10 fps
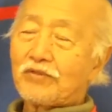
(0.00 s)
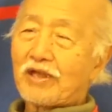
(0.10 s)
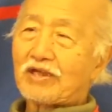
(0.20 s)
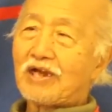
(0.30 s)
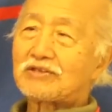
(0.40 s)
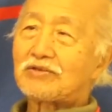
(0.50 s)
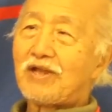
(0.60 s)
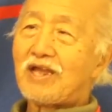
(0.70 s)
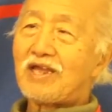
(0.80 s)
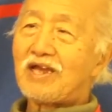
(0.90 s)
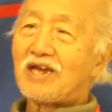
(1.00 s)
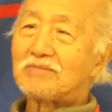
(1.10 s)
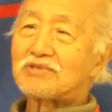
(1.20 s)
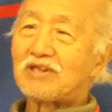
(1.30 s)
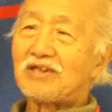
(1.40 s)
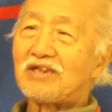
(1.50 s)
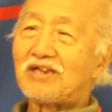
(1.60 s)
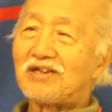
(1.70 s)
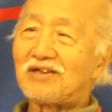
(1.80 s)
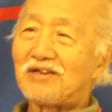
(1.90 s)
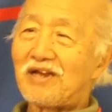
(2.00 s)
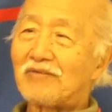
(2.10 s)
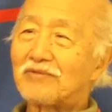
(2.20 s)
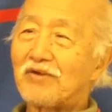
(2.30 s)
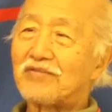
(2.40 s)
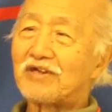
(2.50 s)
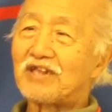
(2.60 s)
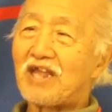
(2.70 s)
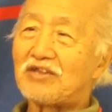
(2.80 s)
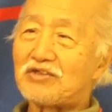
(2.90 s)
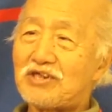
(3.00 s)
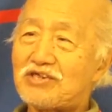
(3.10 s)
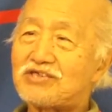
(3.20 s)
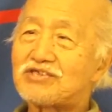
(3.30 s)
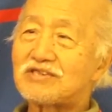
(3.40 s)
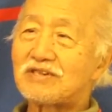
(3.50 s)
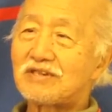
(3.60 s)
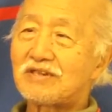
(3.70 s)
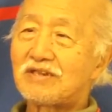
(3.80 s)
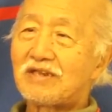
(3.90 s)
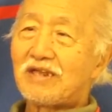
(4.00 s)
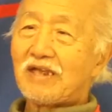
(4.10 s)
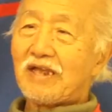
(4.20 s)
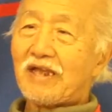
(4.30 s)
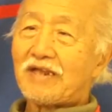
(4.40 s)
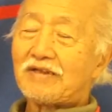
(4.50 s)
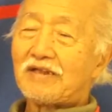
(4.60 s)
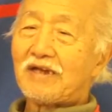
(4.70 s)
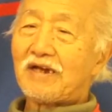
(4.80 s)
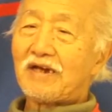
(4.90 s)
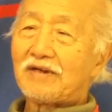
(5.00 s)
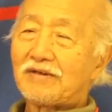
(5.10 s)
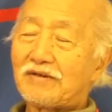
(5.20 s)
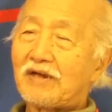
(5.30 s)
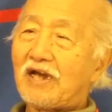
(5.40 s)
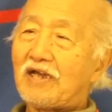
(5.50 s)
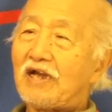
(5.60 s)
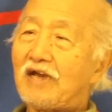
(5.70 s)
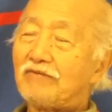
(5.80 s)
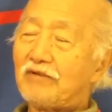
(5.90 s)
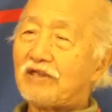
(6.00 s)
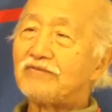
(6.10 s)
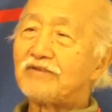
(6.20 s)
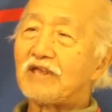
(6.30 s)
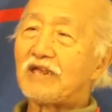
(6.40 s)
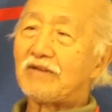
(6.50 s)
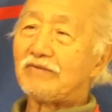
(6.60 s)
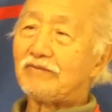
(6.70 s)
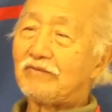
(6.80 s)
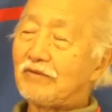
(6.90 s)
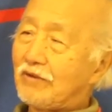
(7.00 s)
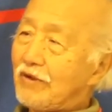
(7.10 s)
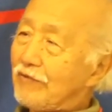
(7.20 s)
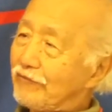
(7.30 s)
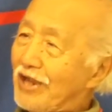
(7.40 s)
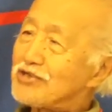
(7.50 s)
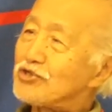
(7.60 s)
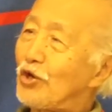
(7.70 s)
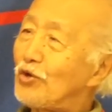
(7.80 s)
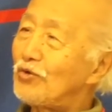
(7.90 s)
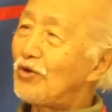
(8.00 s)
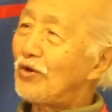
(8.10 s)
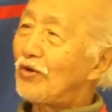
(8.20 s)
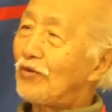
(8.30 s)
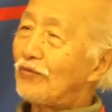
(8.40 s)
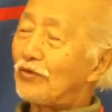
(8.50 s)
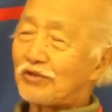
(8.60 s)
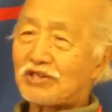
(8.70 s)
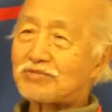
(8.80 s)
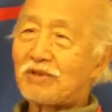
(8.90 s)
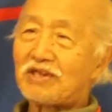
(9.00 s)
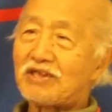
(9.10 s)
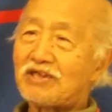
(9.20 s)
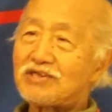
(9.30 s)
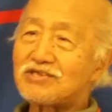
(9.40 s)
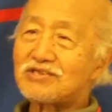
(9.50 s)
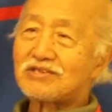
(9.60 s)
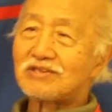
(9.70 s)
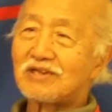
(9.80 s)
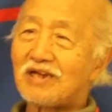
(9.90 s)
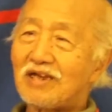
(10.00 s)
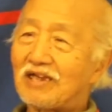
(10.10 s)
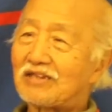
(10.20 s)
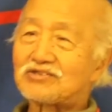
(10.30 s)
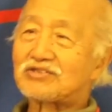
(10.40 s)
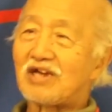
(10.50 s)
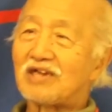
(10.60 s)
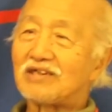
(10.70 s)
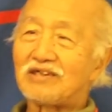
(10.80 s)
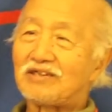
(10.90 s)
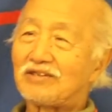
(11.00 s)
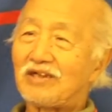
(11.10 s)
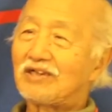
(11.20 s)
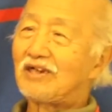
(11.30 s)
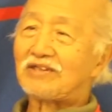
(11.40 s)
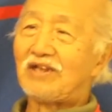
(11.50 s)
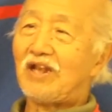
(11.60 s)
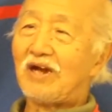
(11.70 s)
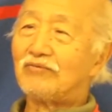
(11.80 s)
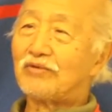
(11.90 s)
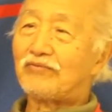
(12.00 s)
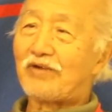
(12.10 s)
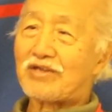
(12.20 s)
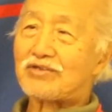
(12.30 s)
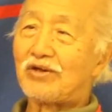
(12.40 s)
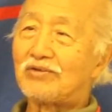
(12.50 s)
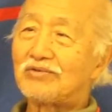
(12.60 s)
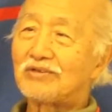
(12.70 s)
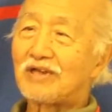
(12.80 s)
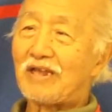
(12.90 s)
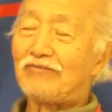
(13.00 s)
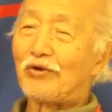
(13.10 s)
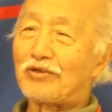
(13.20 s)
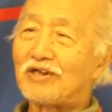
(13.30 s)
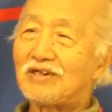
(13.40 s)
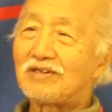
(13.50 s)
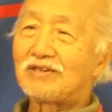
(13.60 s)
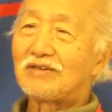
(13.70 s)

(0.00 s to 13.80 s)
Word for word: thank God today I am still here after 38 years. And uh, I have lived in Fresno for these many years. I got stuck and got in love with Fresno, California